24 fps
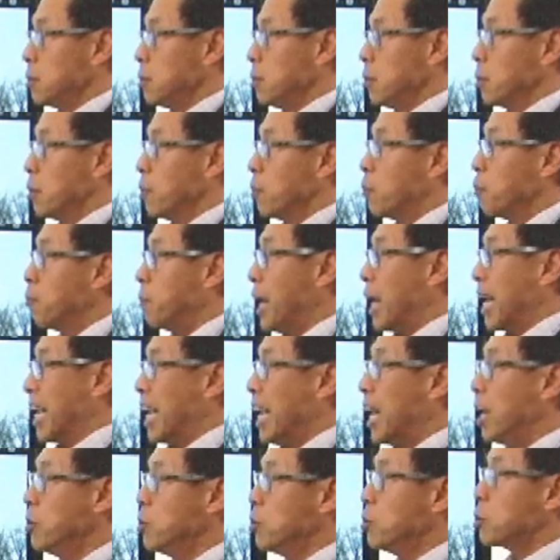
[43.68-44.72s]
you know, by
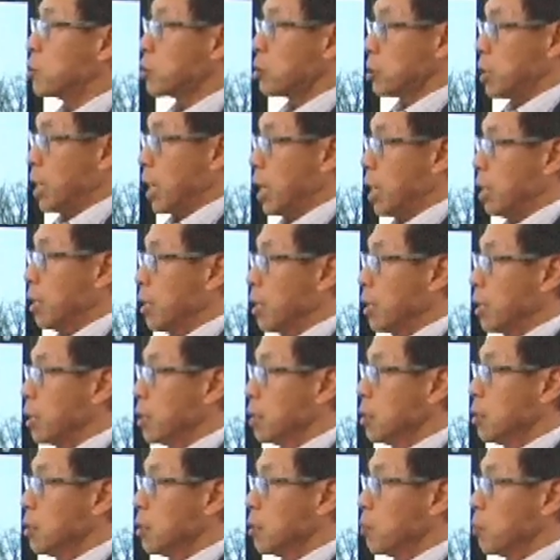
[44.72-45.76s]

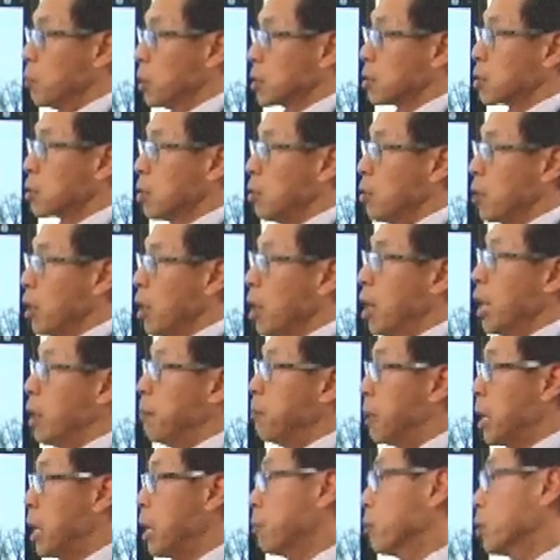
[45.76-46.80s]
understanding what's going on
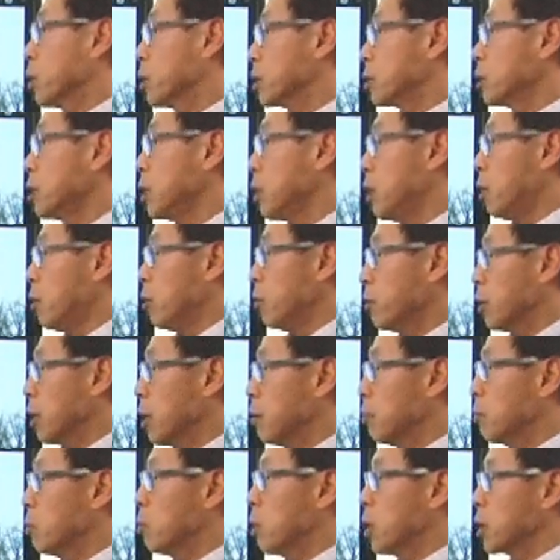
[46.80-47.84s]
and be able to tell
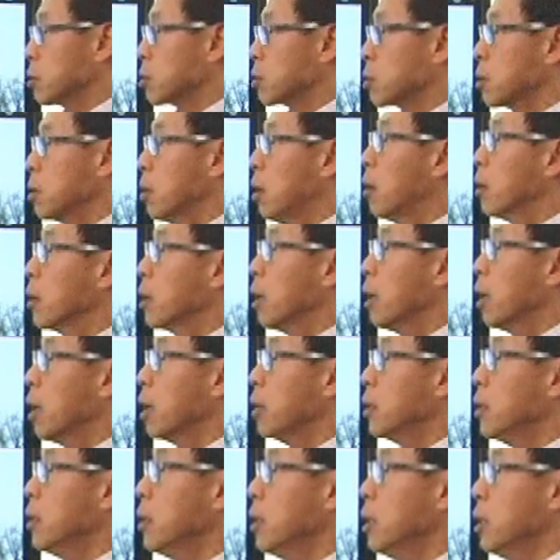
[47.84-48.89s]
them what's going
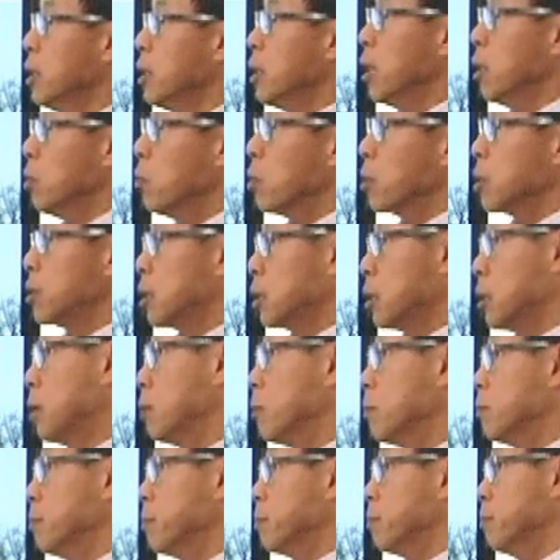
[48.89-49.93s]
on, it would
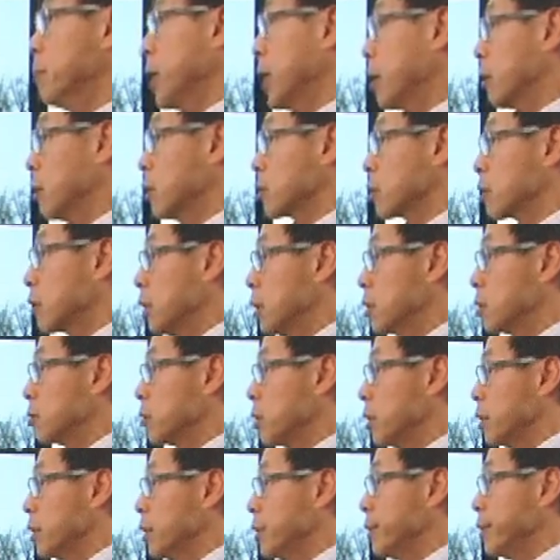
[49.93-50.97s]
make this
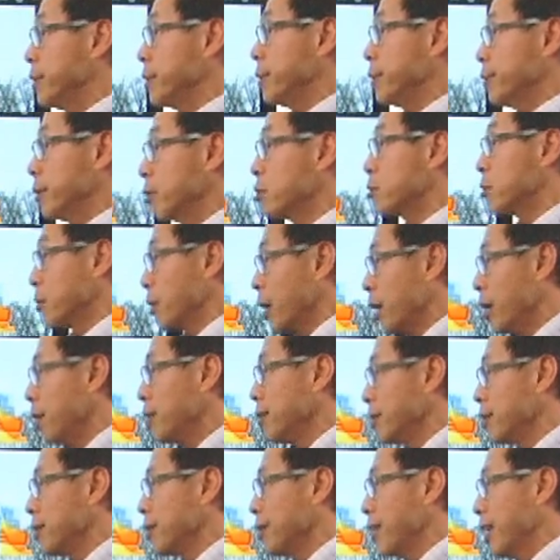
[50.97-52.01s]
country
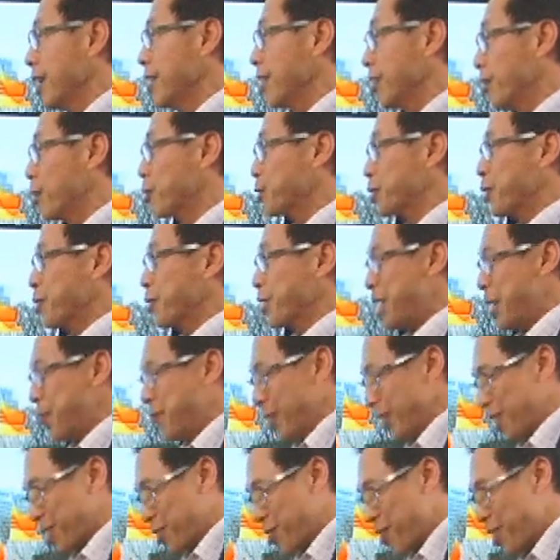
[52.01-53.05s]
great and also keep
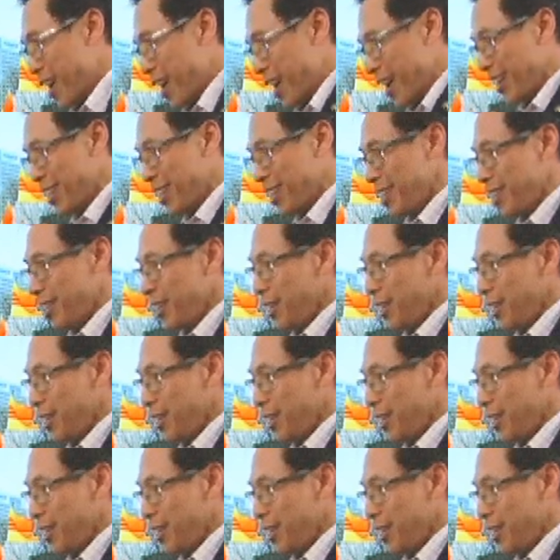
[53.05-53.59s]
it great.